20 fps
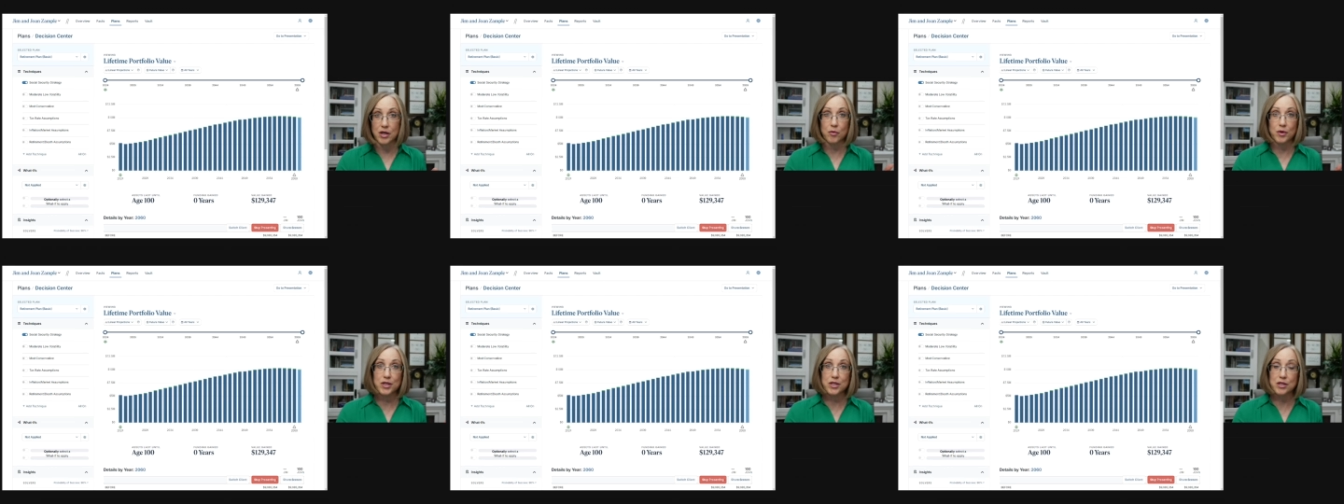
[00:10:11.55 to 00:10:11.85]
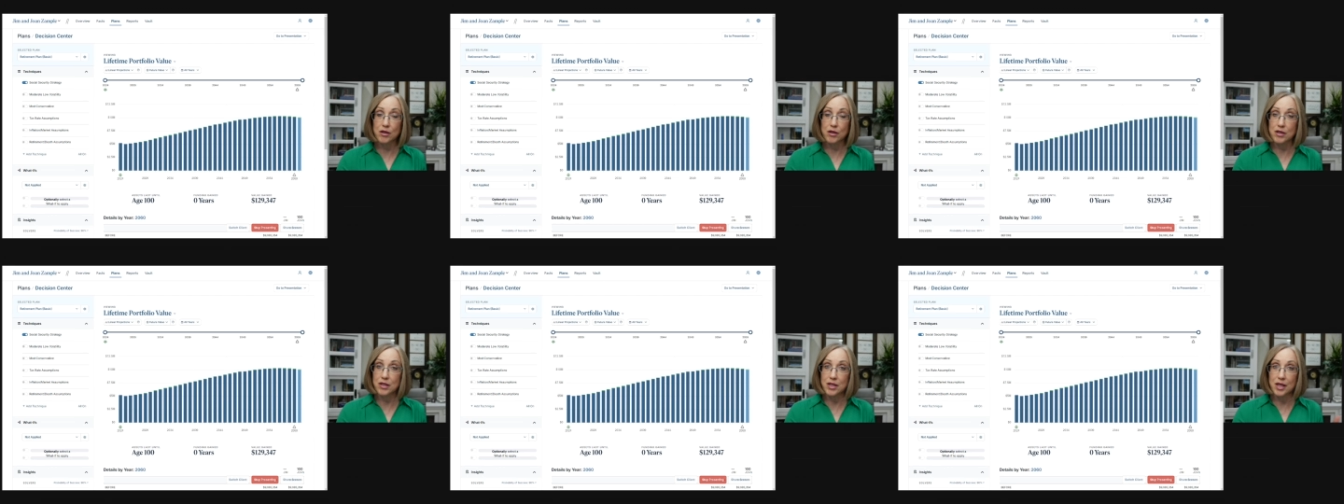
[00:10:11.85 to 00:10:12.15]
we
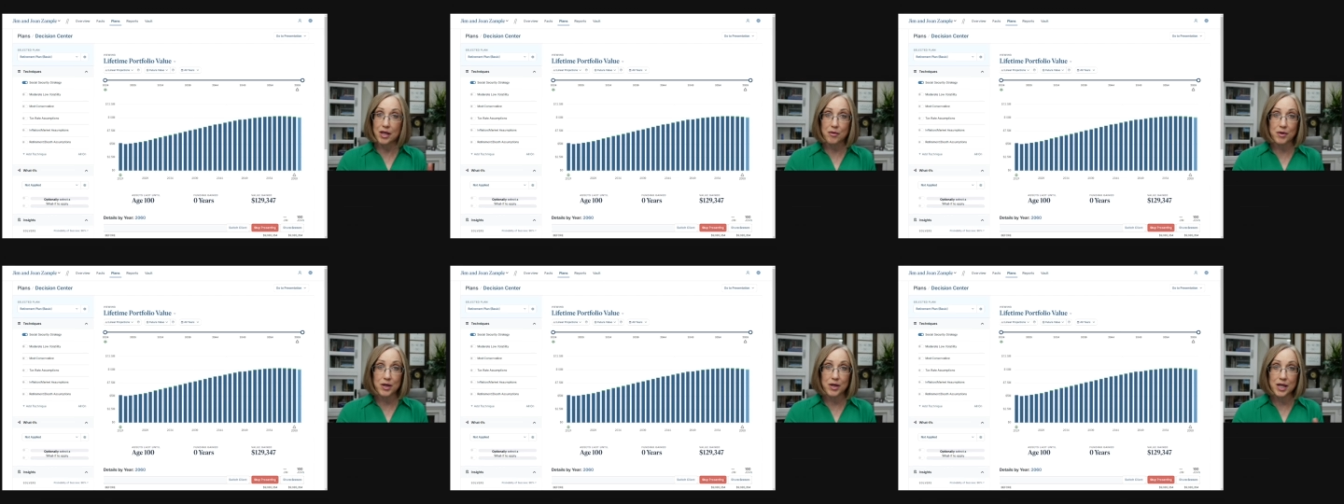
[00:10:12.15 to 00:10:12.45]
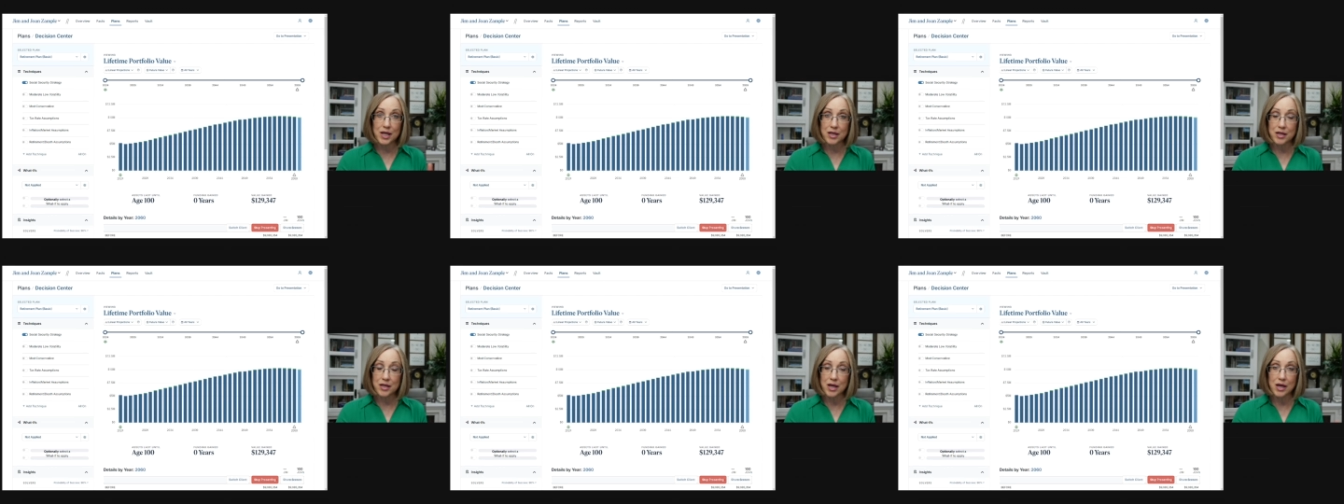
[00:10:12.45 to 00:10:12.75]
saw that they would
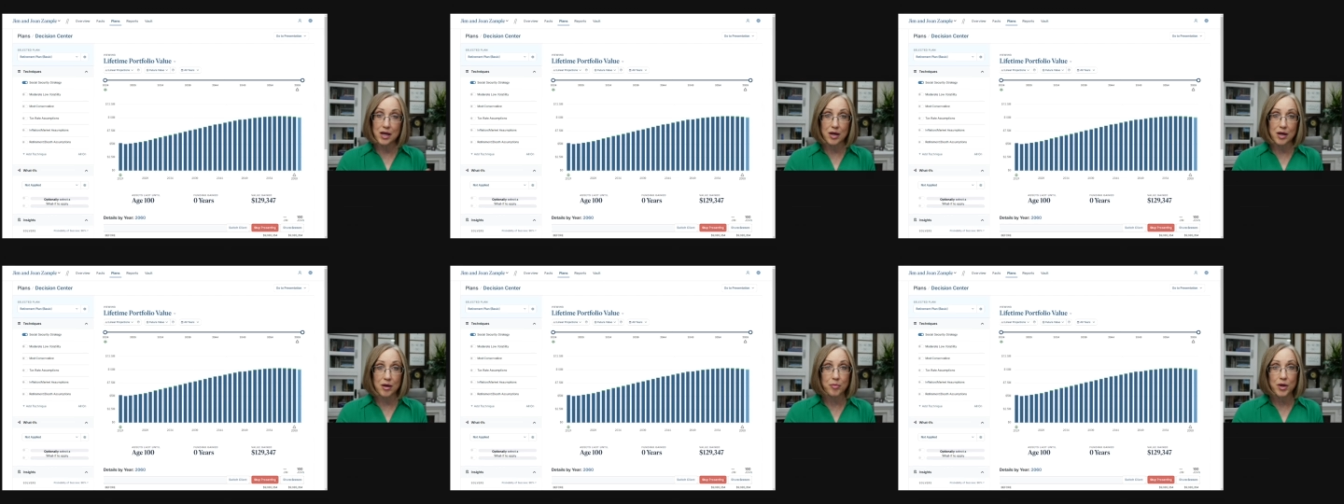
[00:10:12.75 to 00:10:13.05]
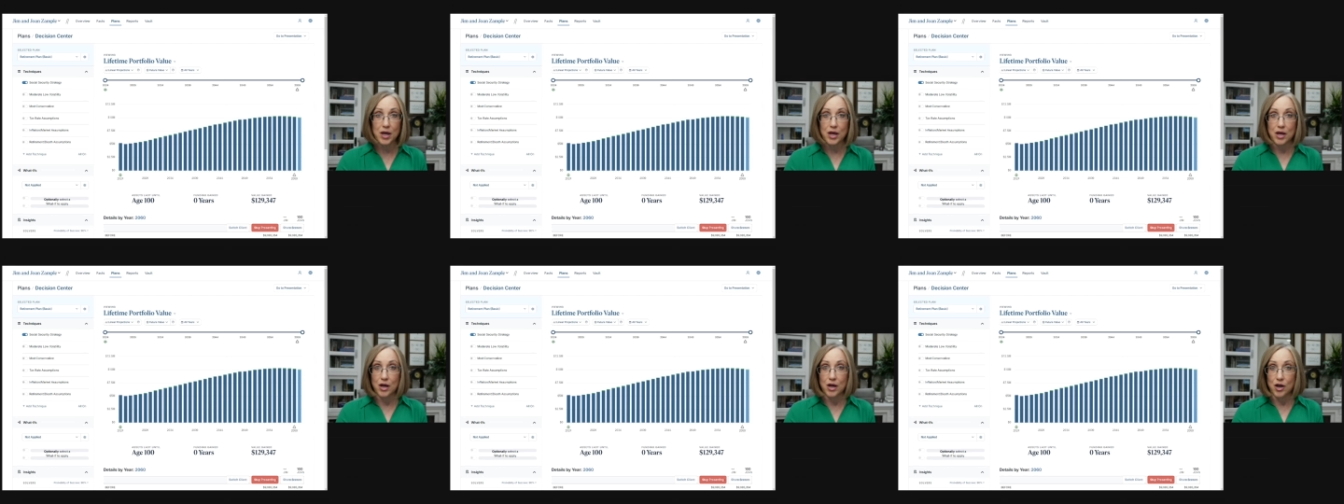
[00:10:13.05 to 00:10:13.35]
end
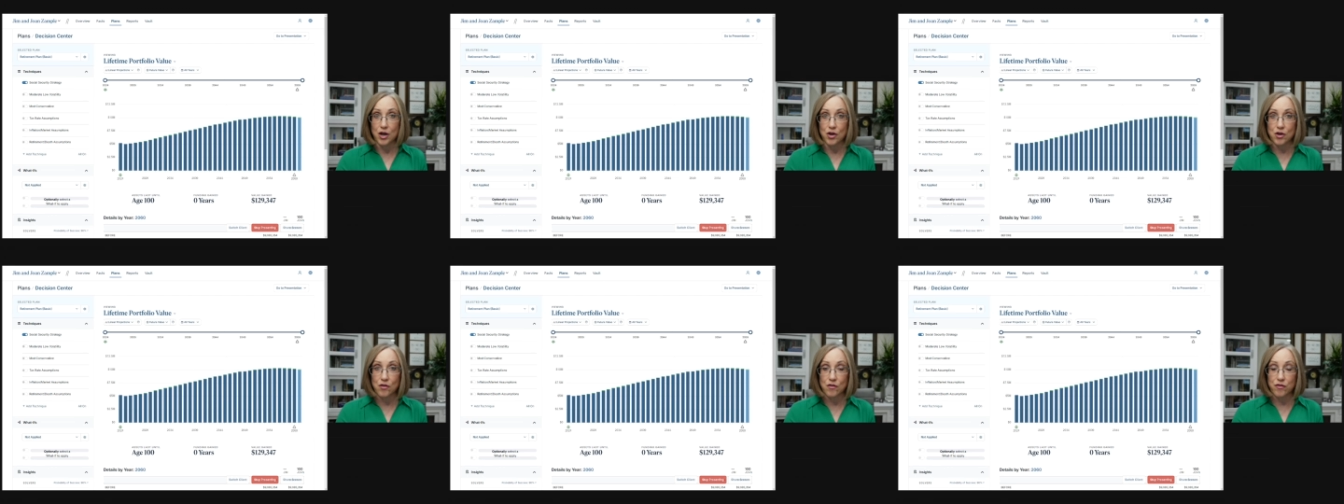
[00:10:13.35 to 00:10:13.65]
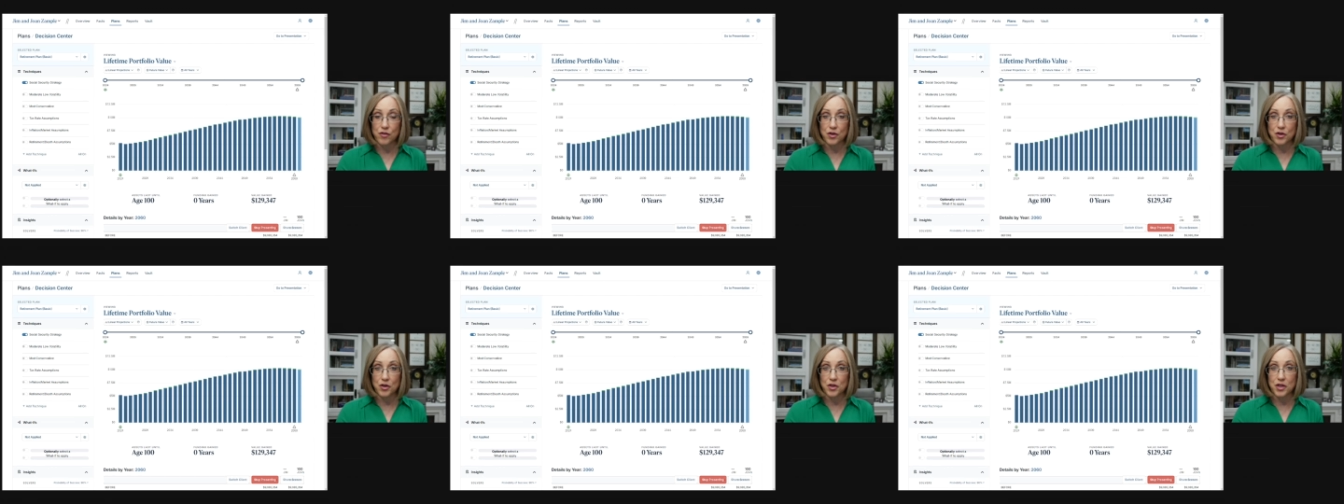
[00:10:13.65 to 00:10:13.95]
up
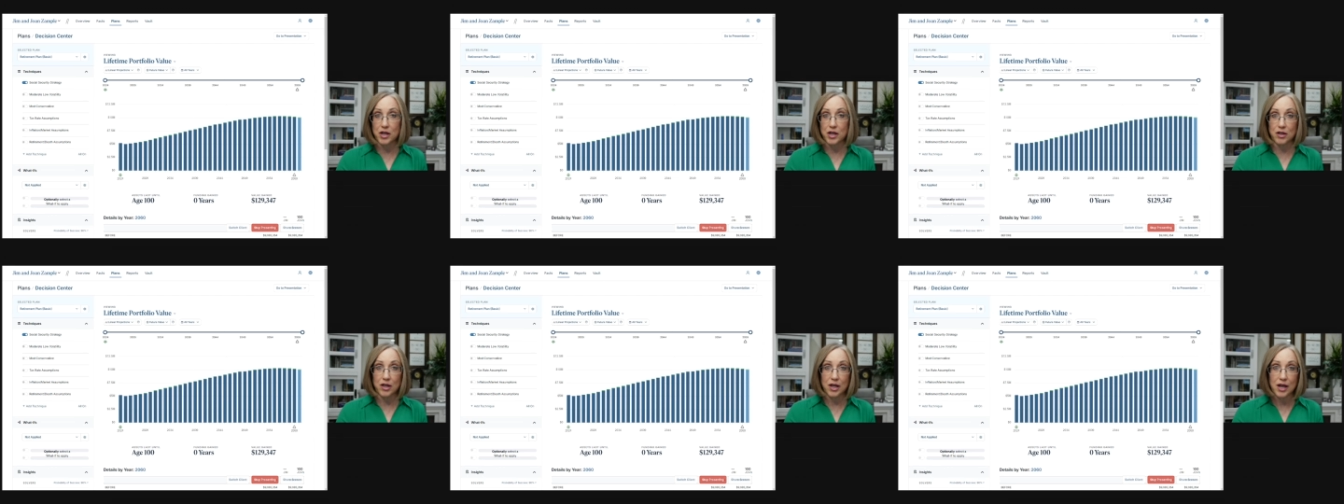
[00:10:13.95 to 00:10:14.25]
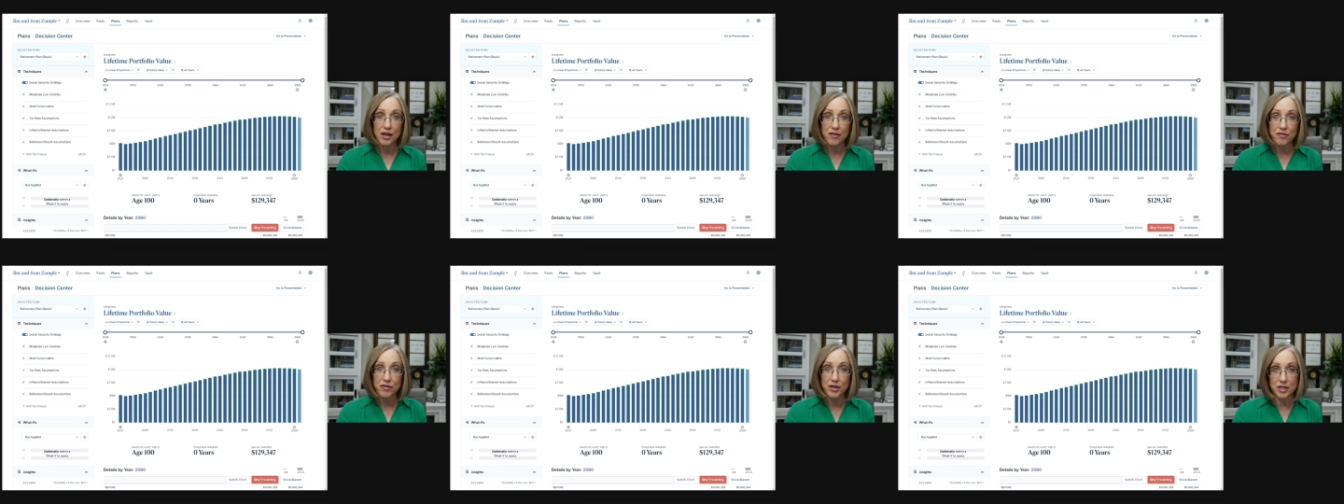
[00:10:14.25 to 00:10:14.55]
over their
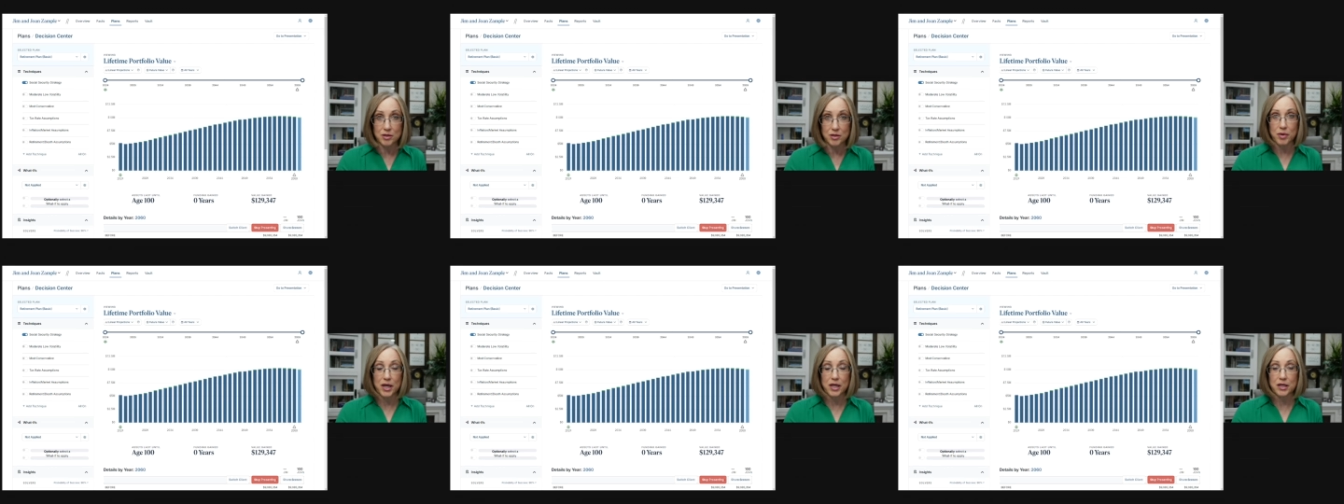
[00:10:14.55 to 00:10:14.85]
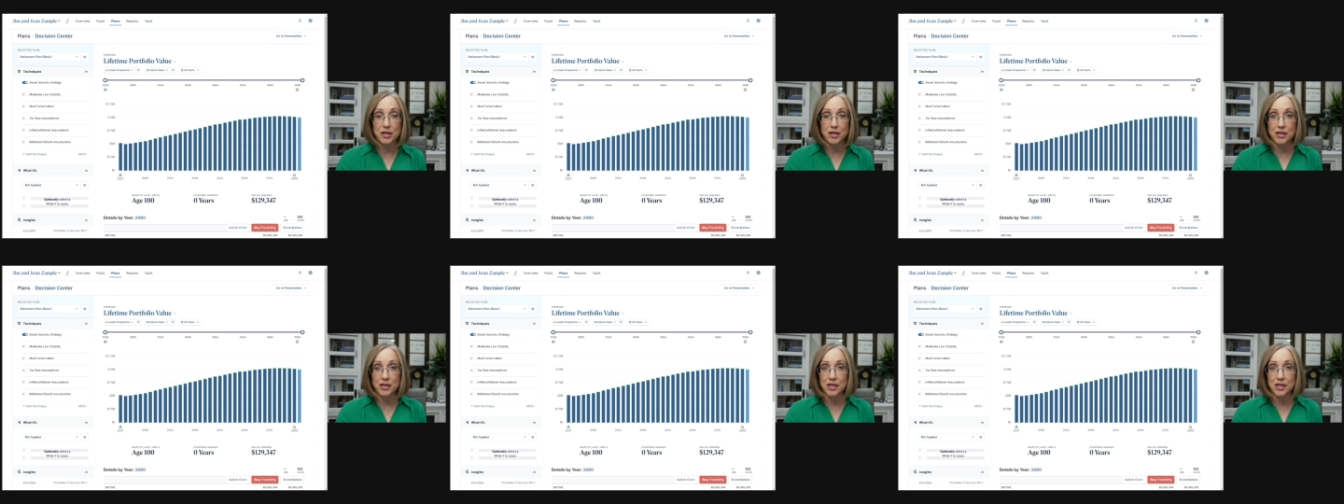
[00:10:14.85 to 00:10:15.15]
life
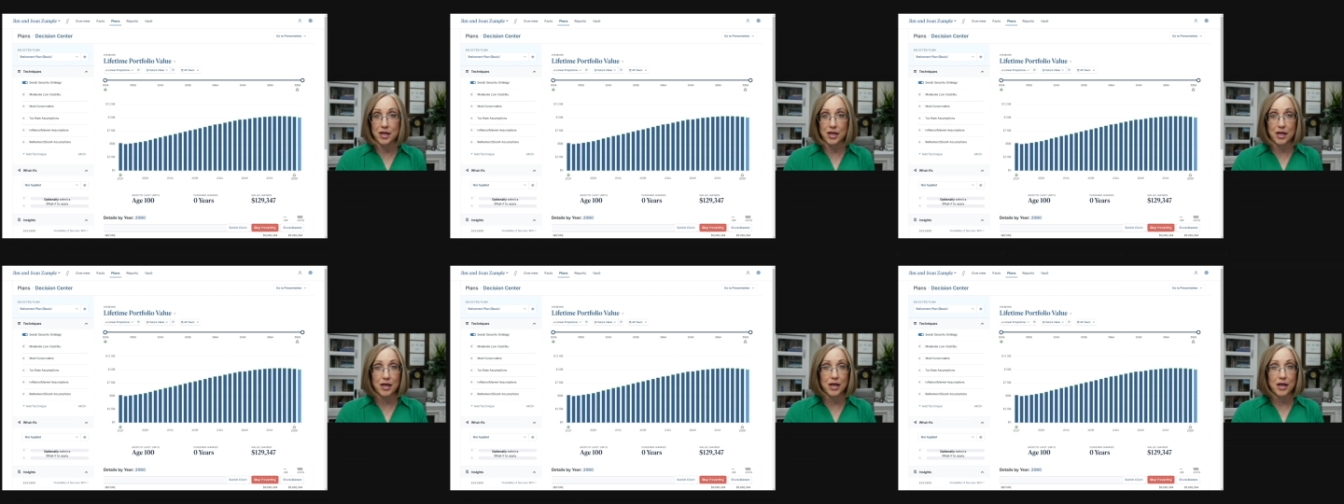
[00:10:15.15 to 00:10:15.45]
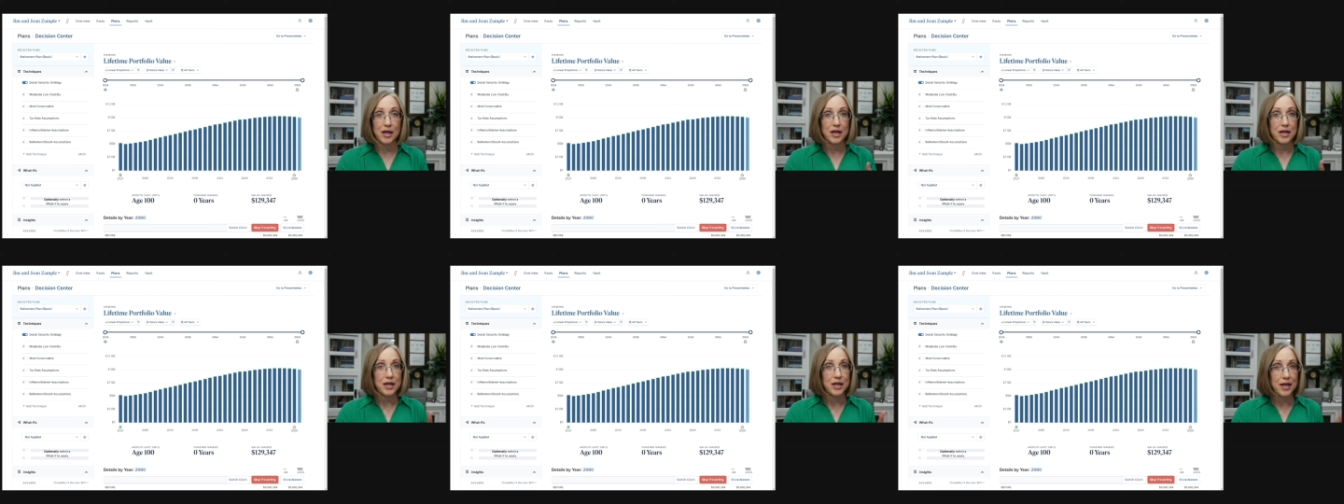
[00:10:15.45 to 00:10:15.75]
expectancy